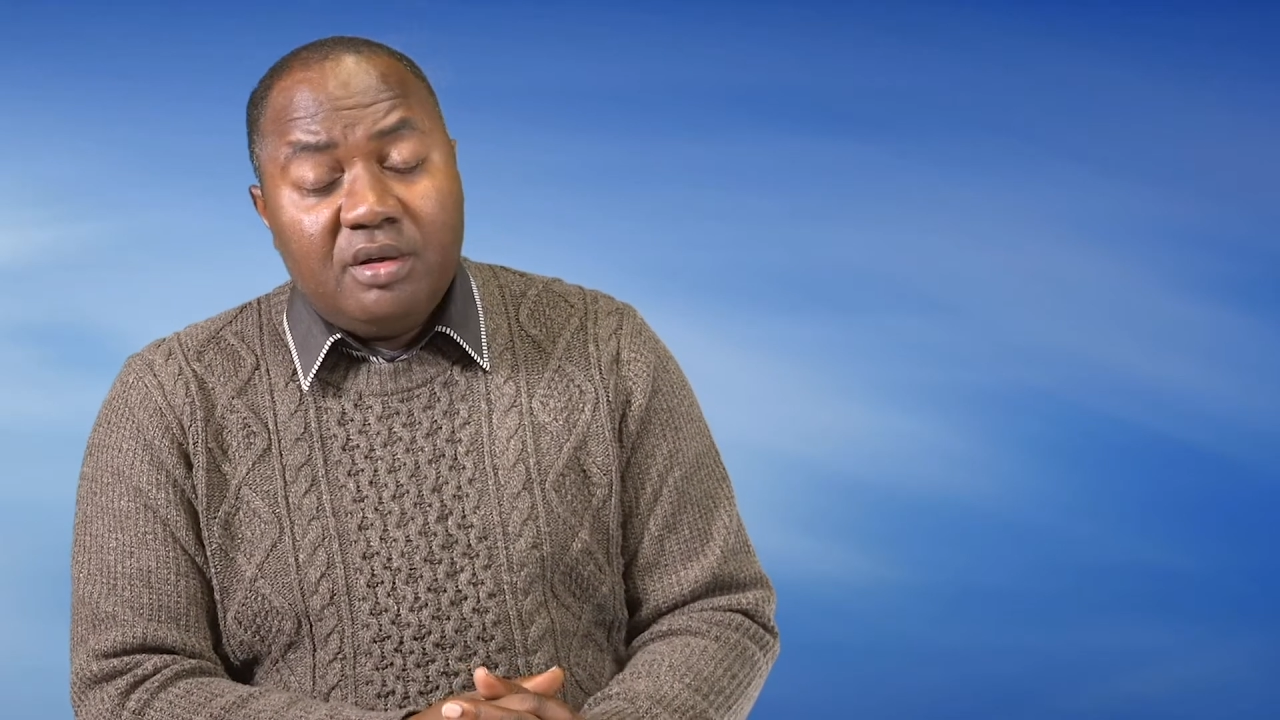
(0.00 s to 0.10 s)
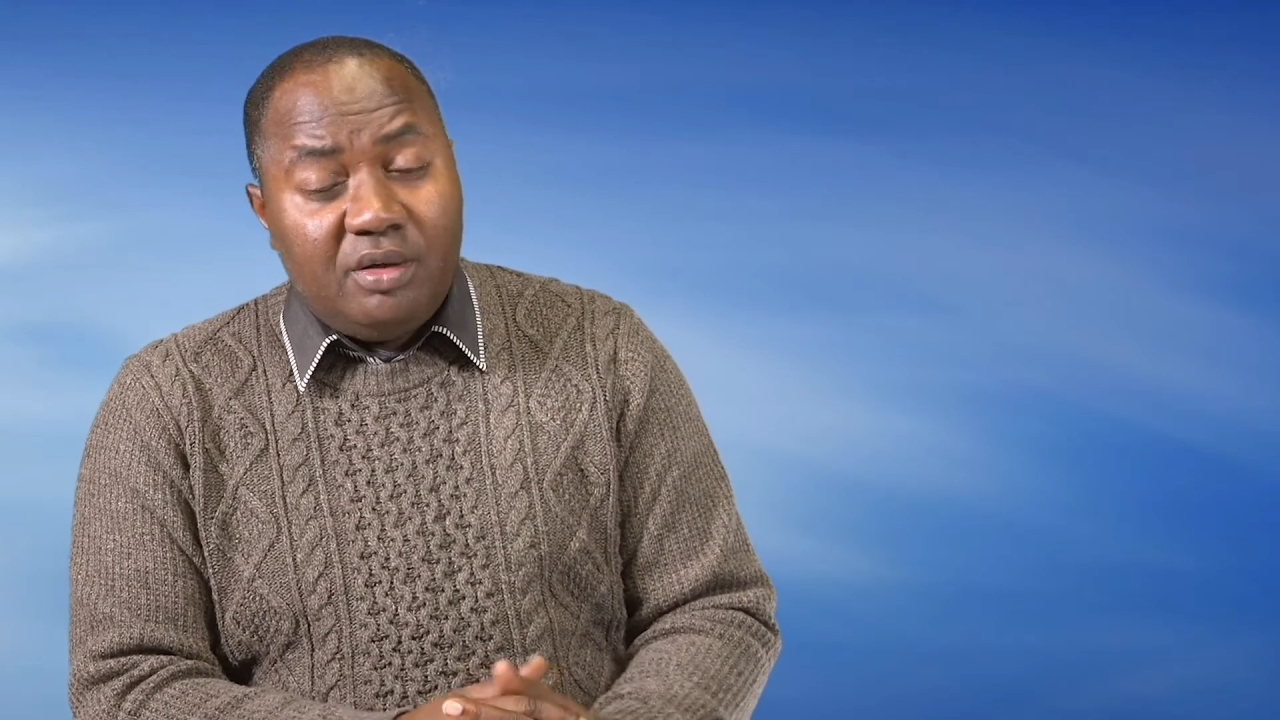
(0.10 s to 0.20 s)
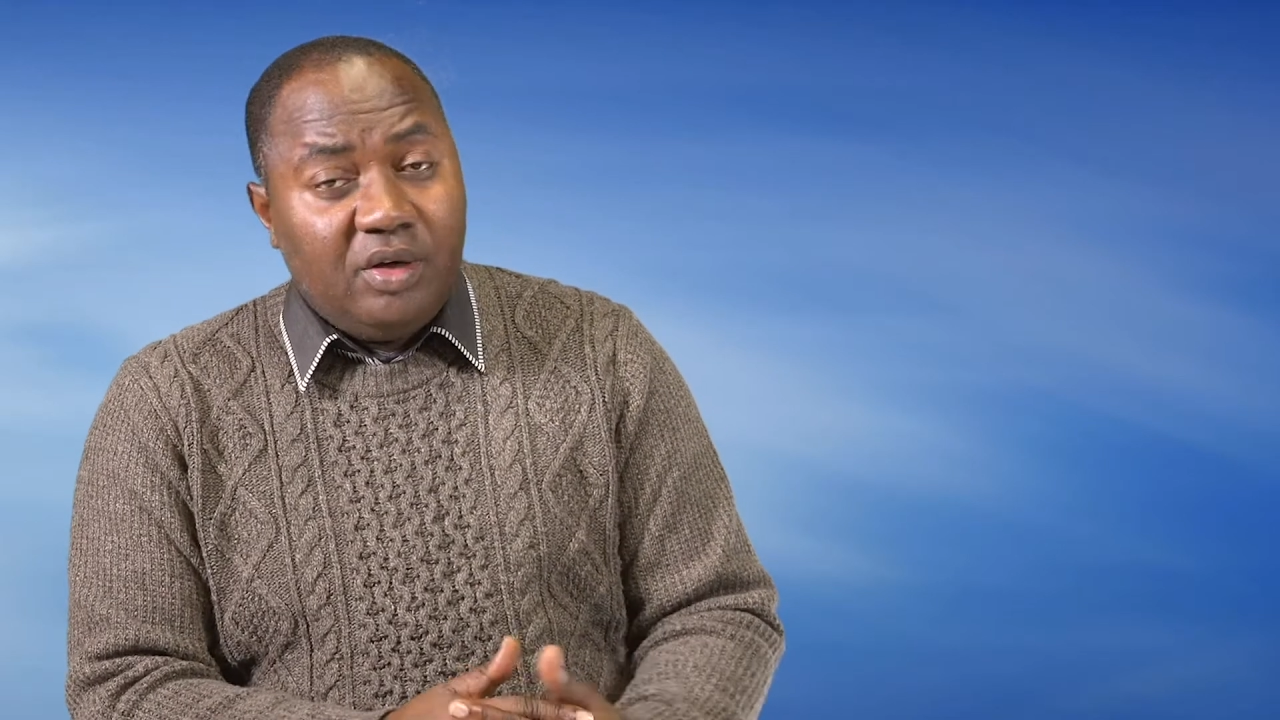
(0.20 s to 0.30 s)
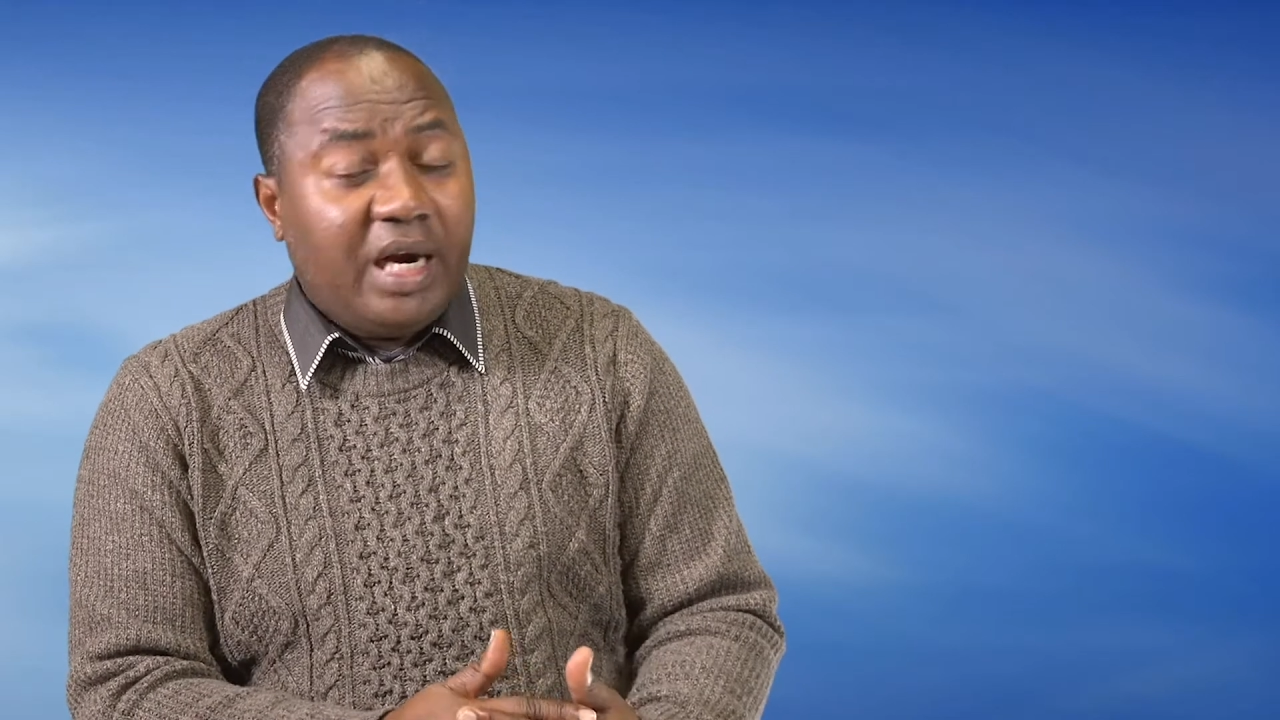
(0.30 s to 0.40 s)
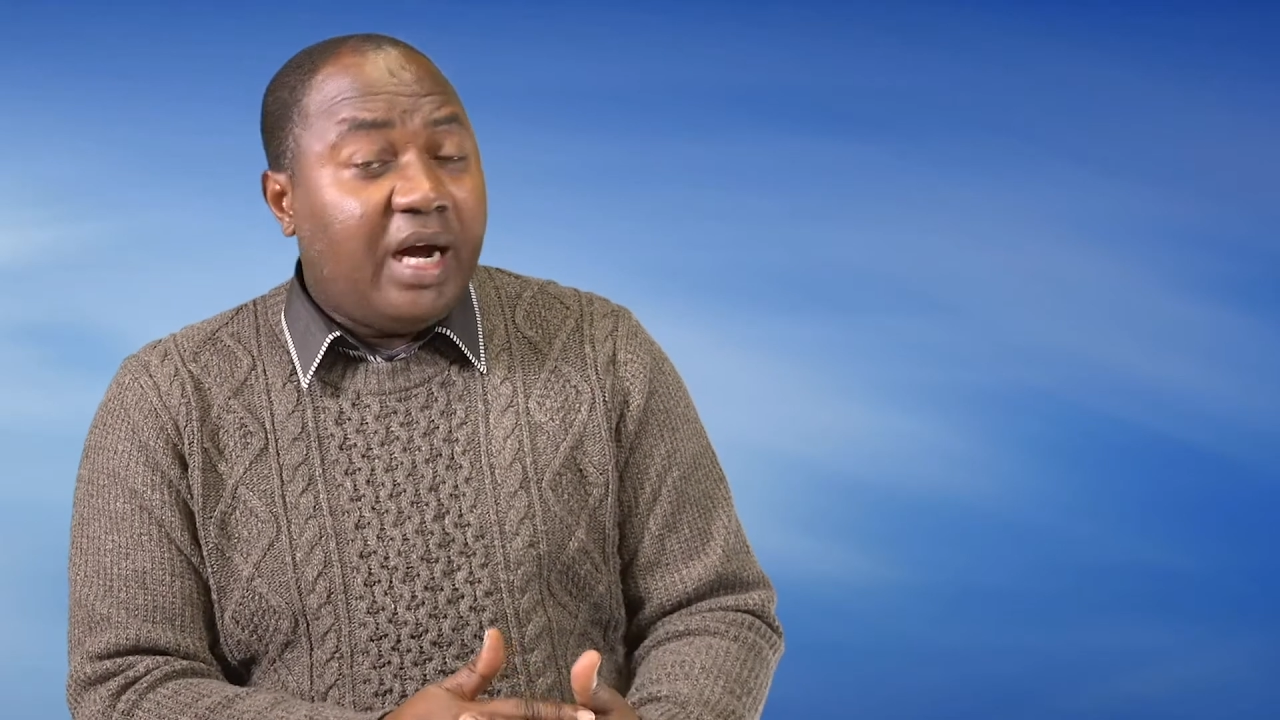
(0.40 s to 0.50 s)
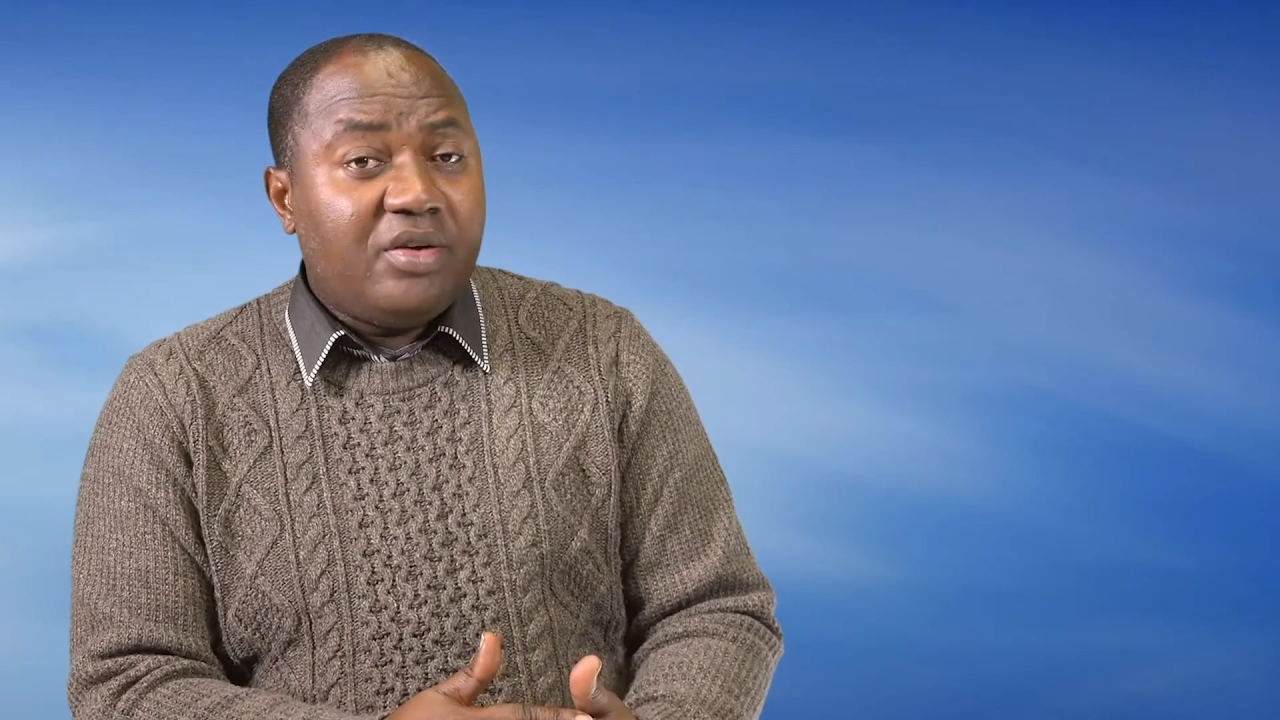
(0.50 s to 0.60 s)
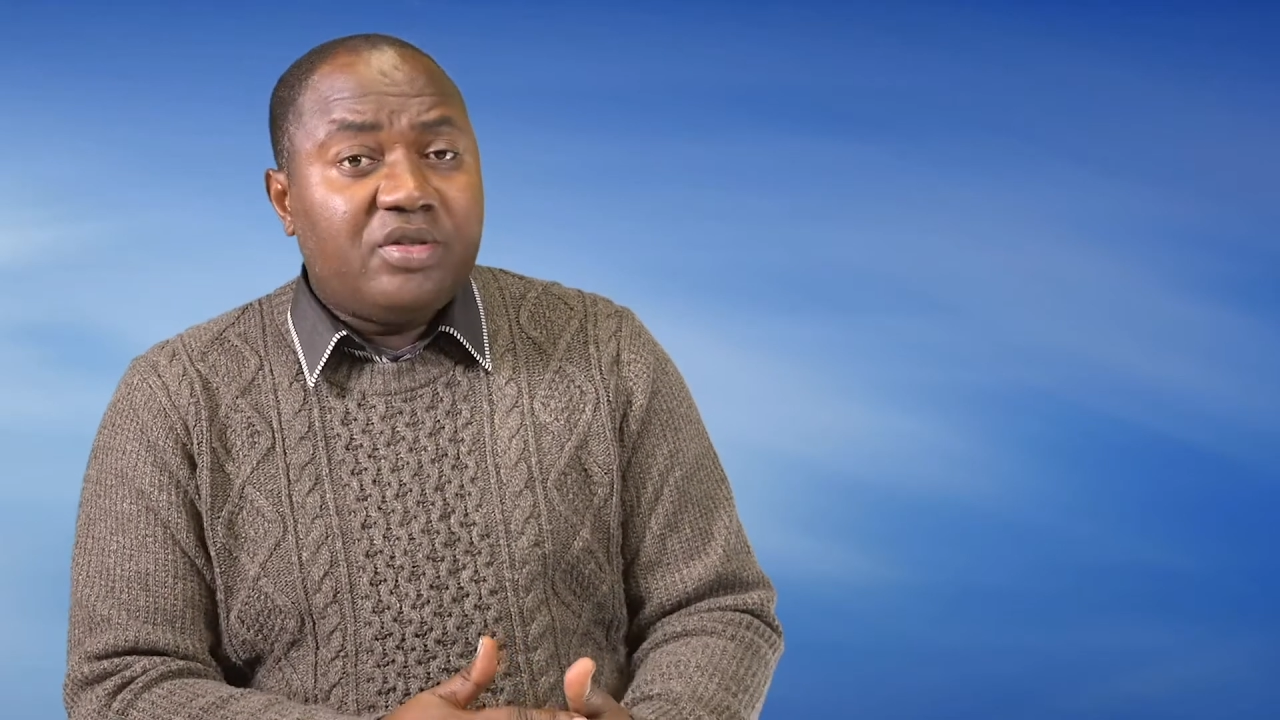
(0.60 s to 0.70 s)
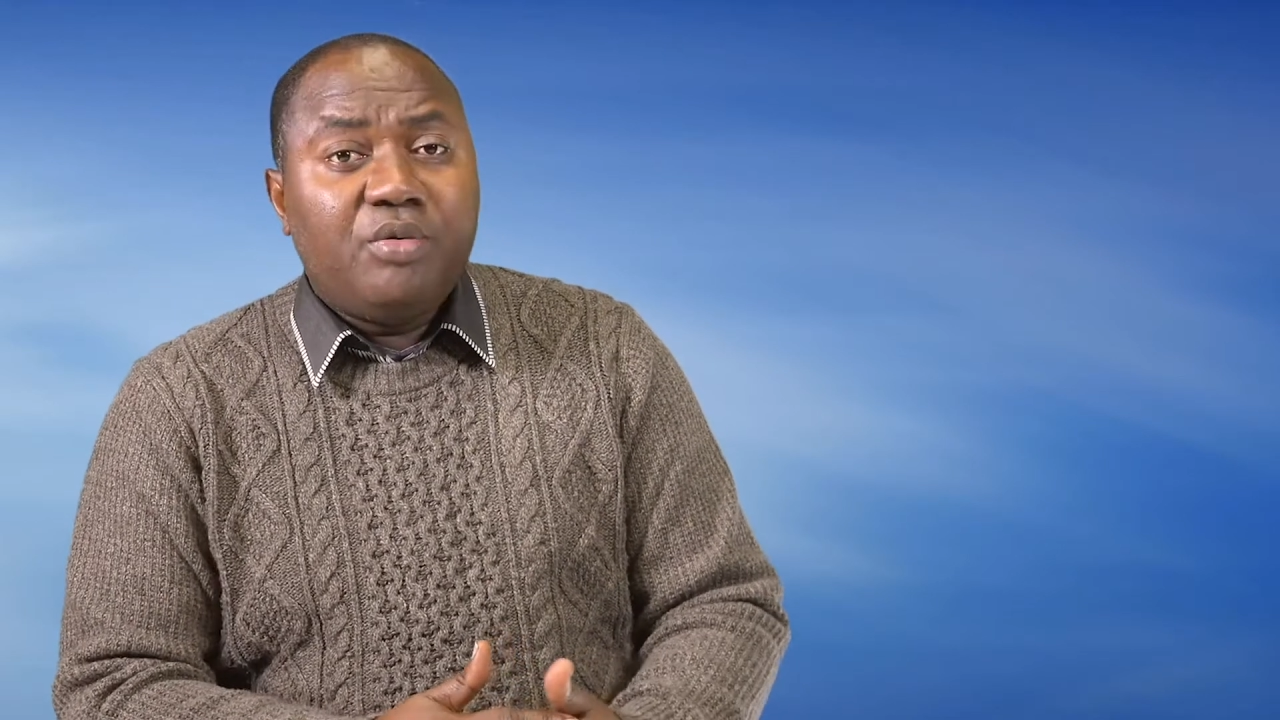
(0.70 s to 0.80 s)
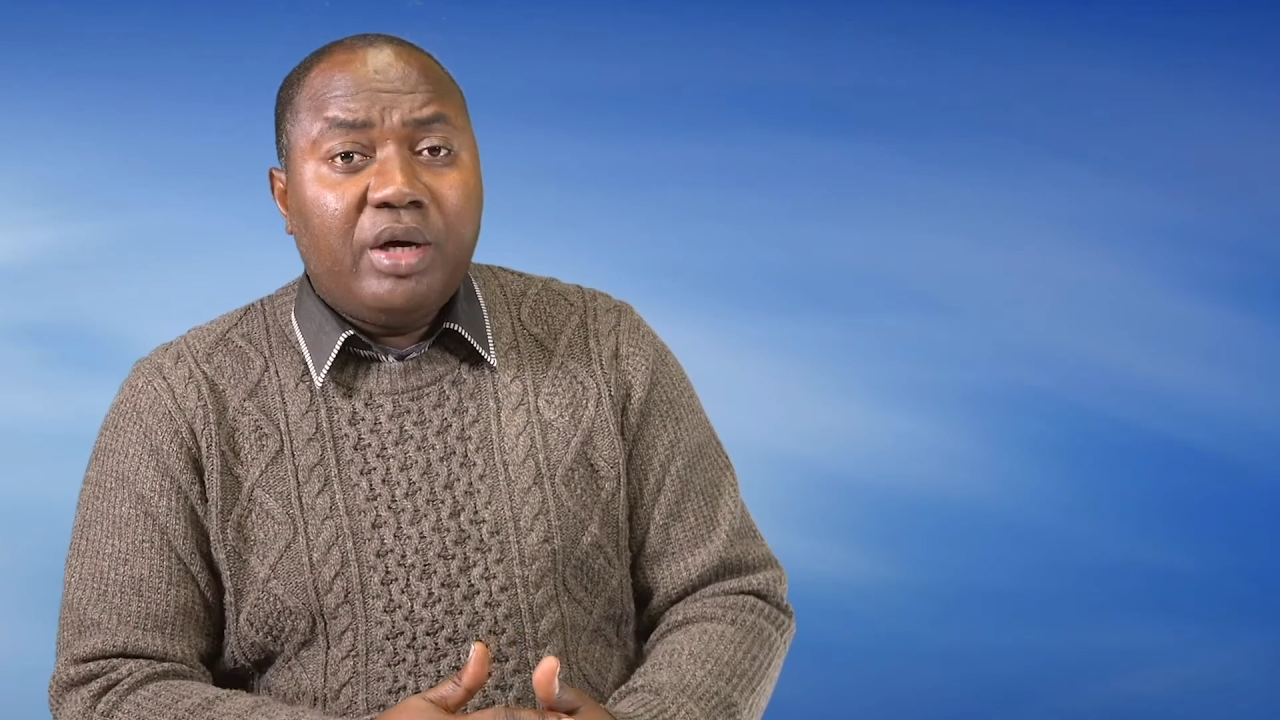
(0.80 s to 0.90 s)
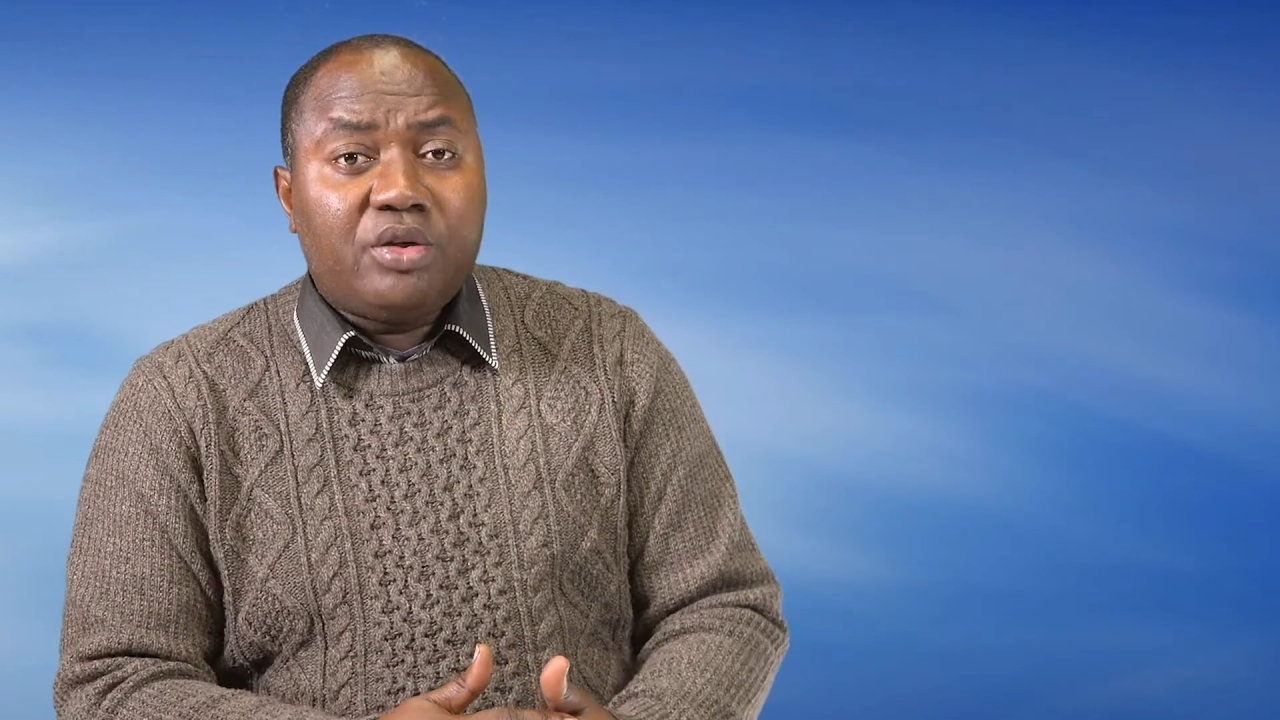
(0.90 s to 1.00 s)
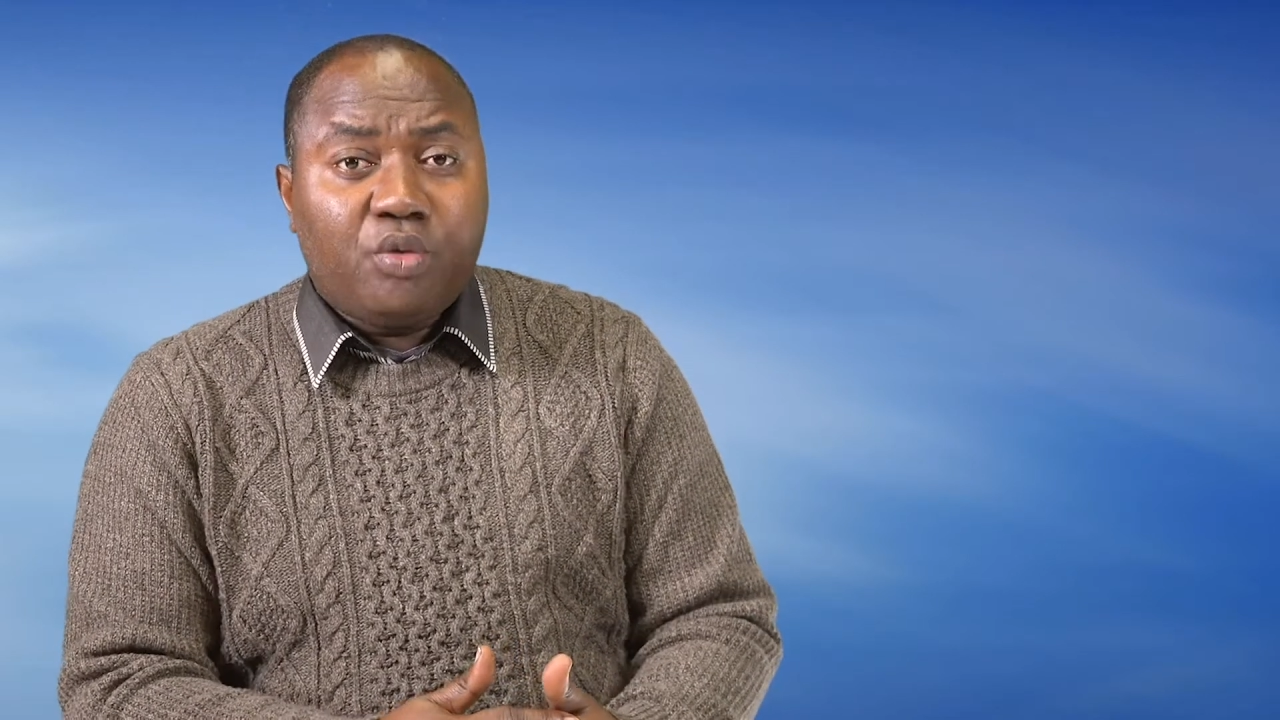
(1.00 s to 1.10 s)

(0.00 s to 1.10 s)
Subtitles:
you got to ask the right